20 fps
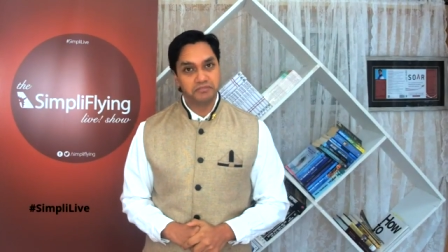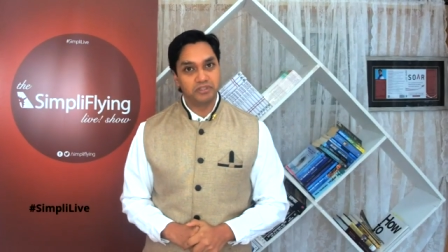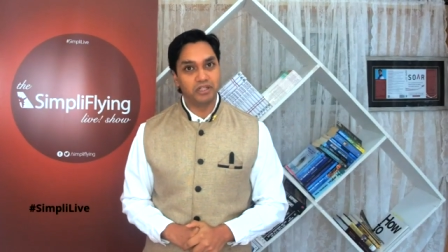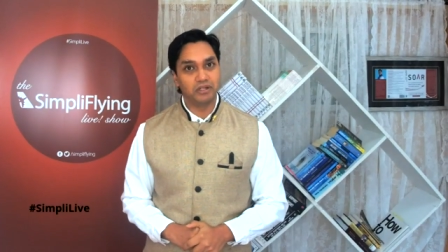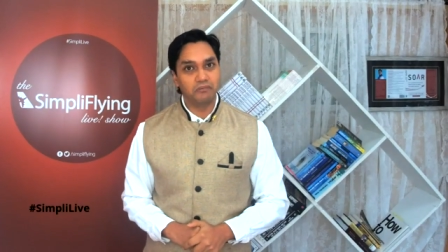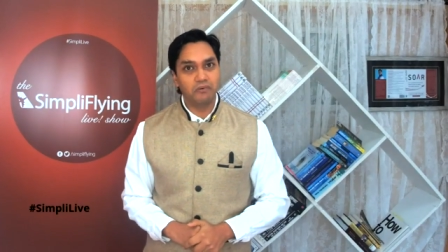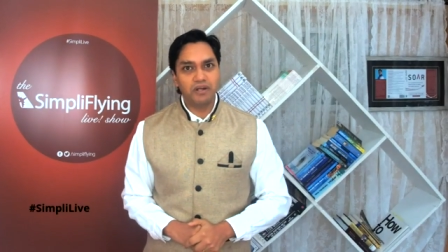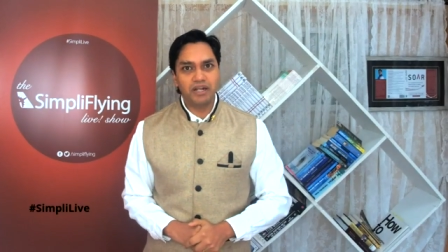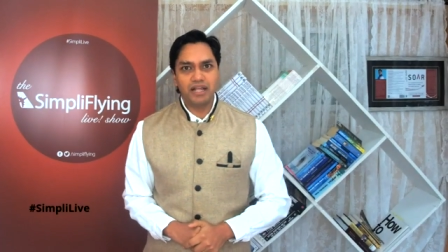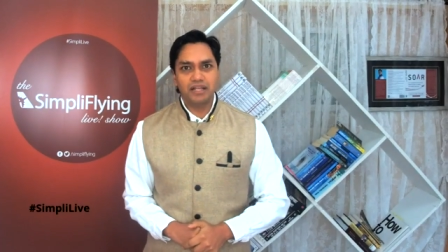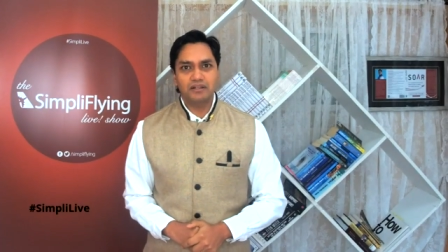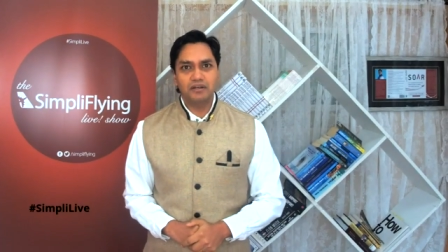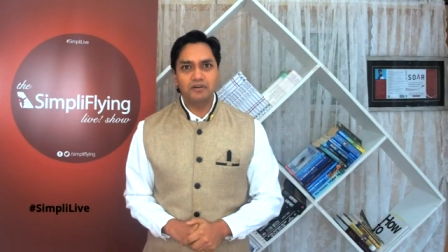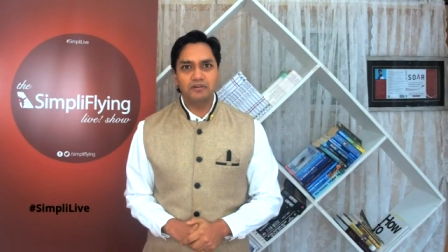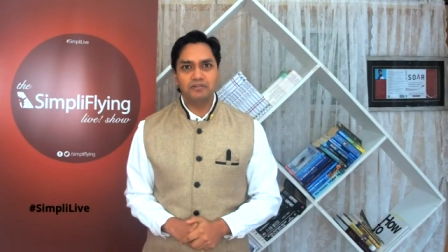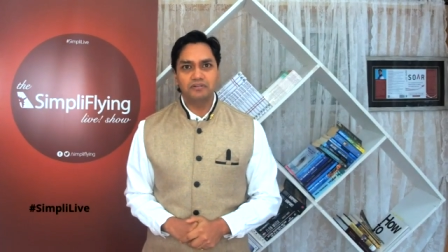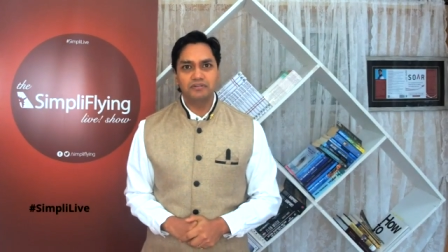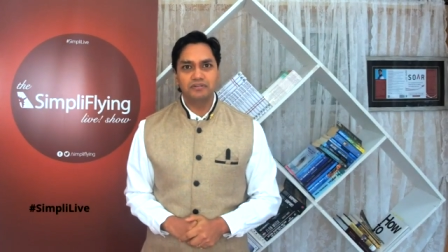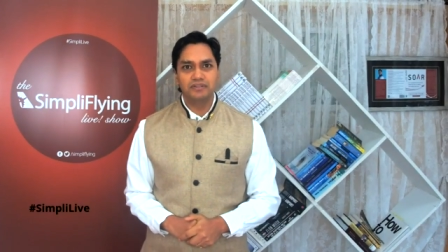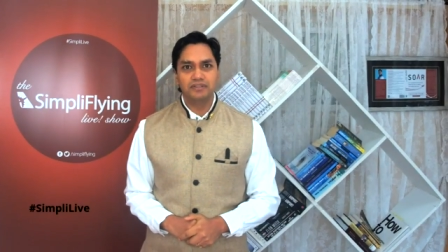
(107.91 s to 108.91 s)
you know what, I'll
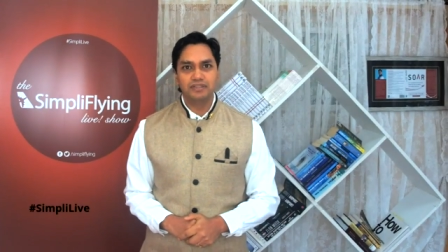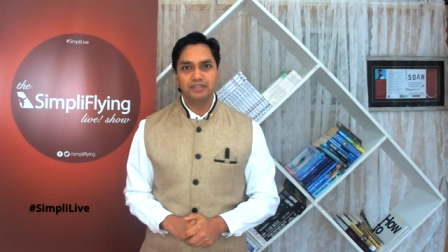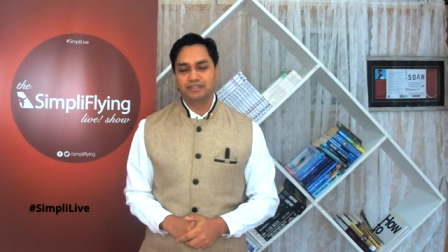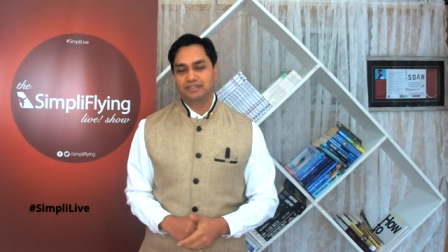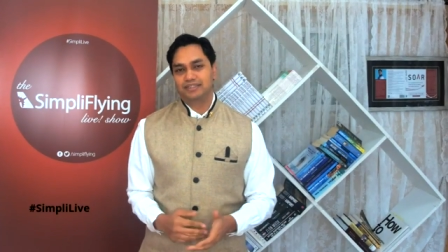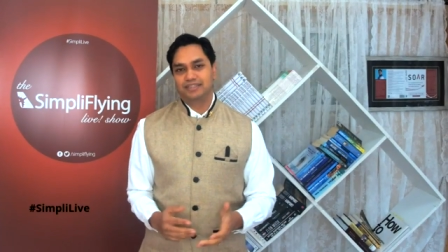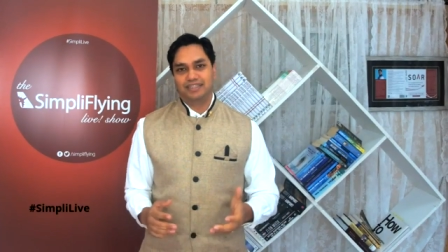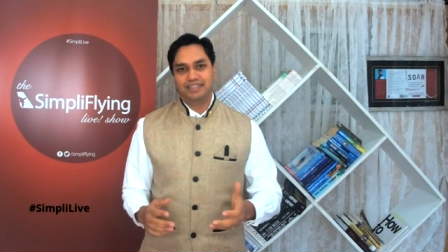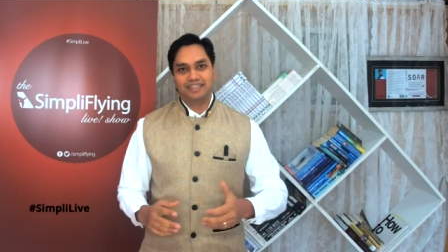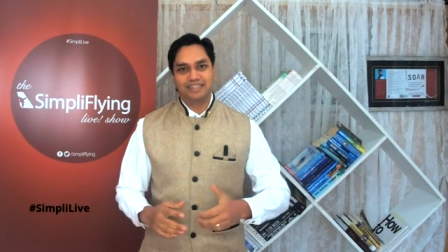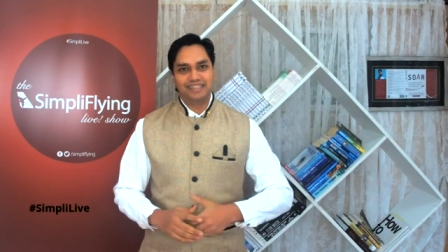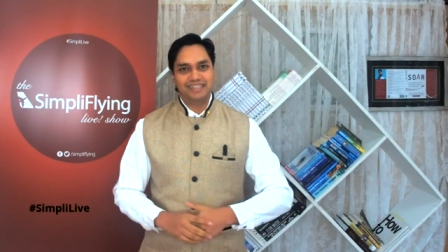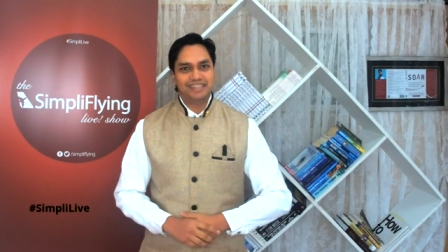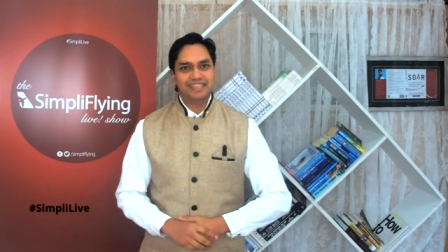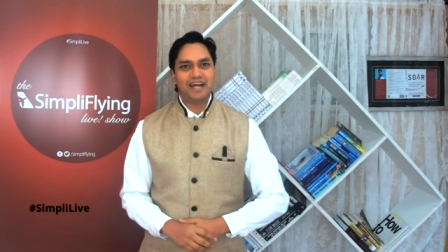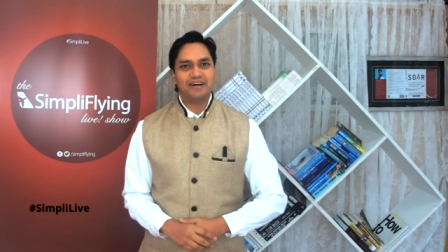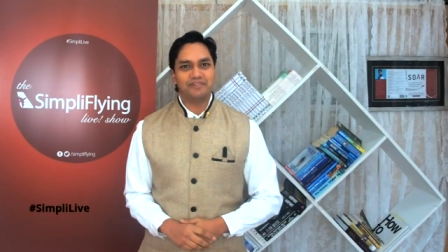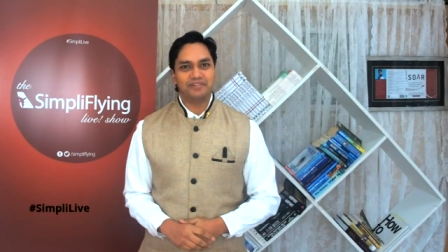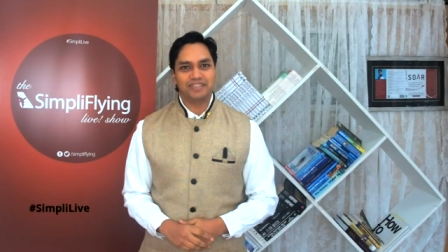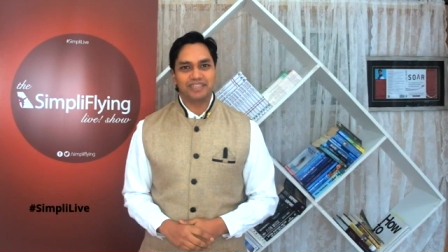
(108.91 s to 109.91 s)
go. A
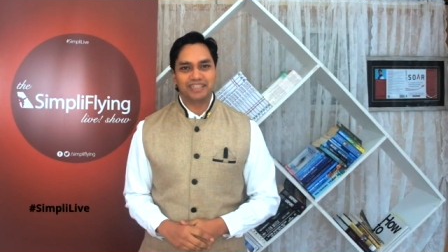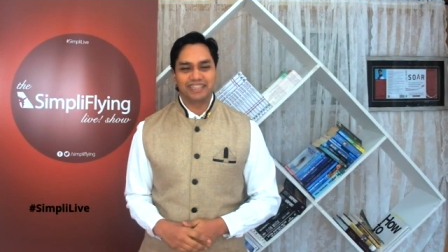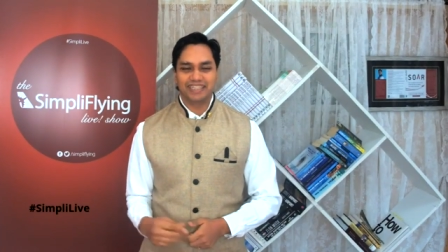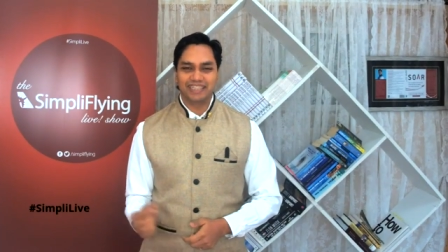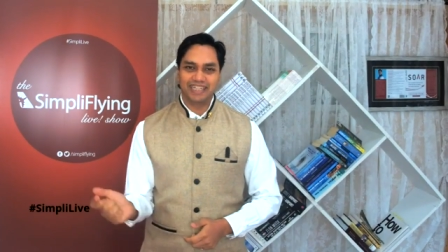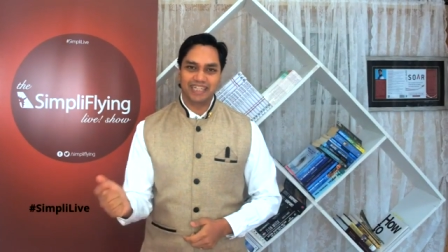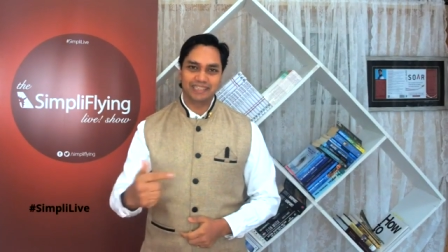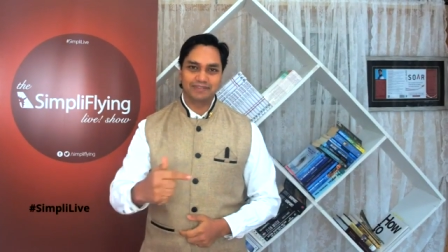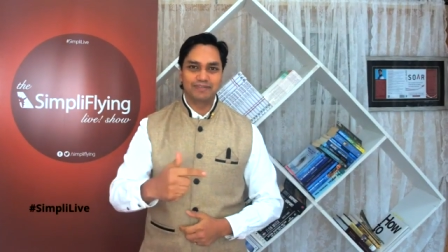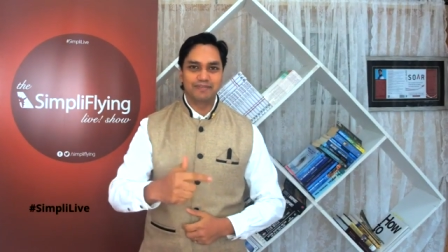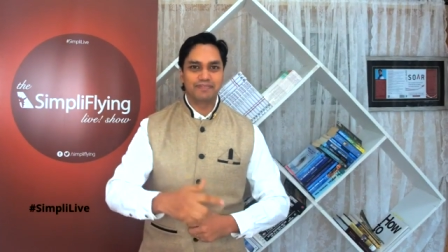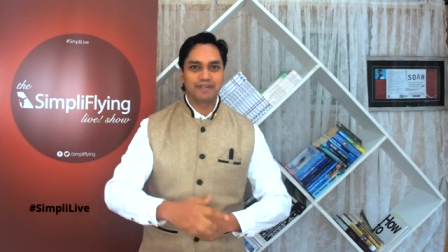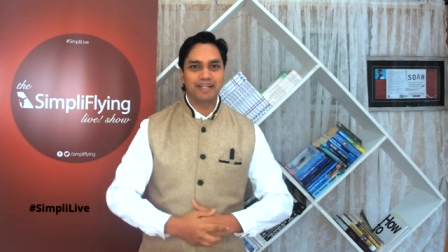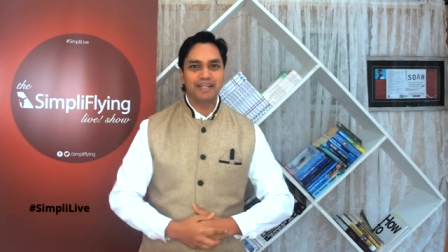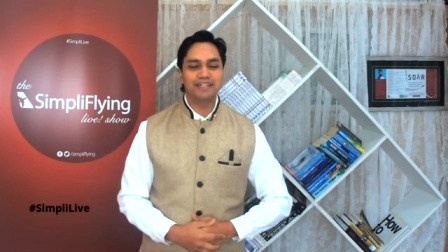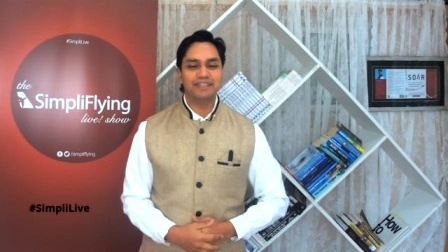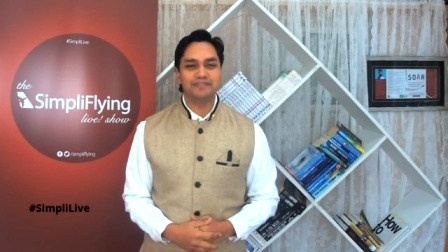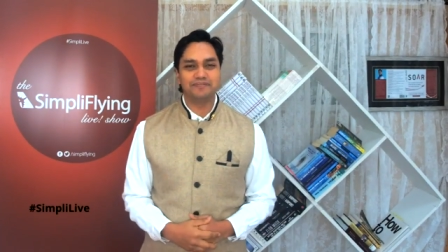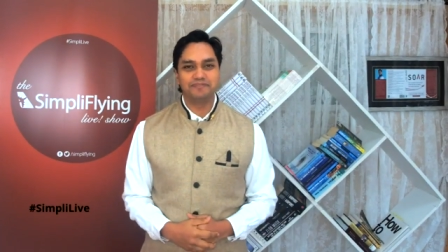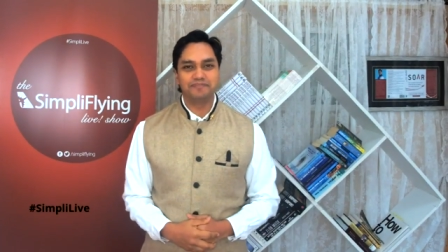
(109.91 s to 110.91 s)
discount gets
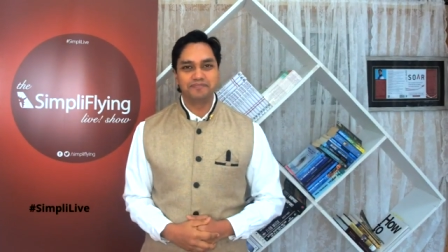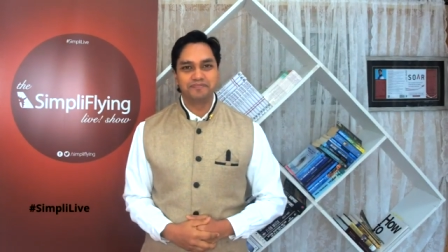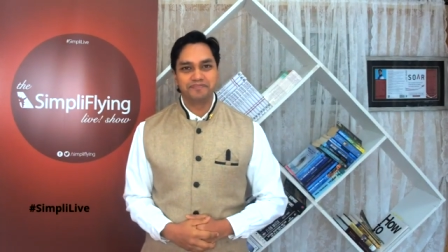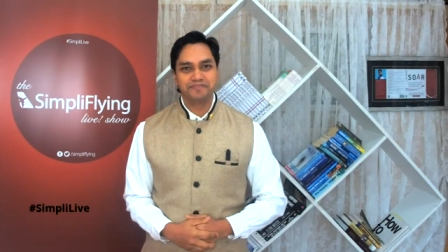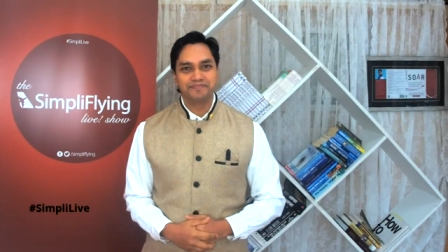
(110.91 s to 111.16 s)
people in.